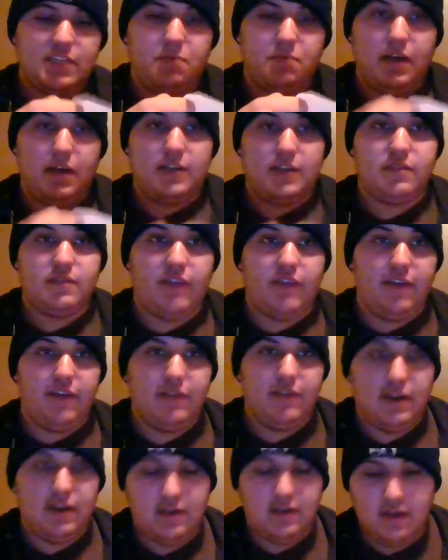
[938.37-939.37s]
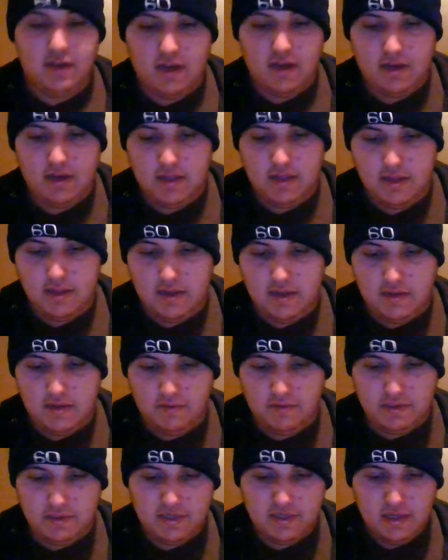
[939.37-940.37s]
$5.99, and then it
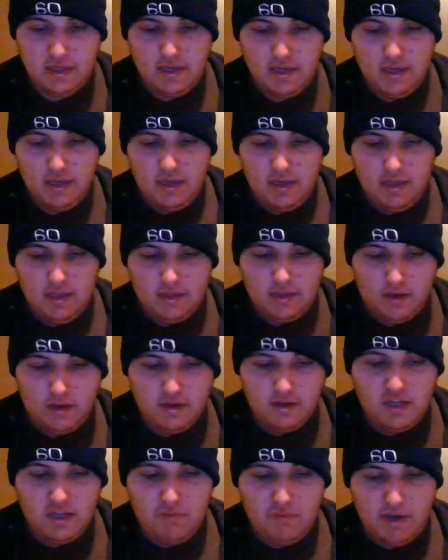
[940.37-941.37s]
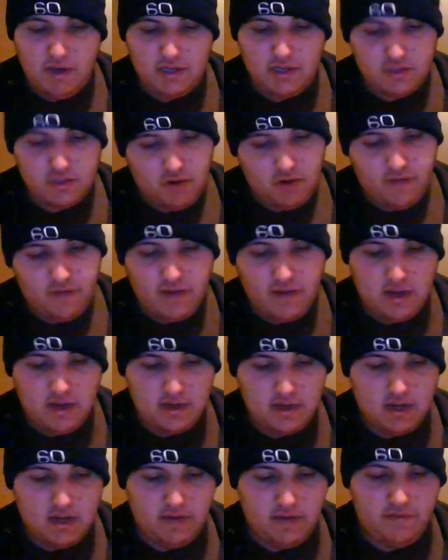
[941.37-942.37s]
was $13,
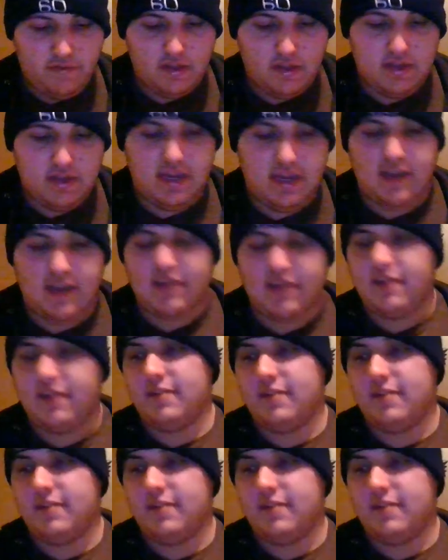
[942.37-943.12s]
$12.99 for the deck.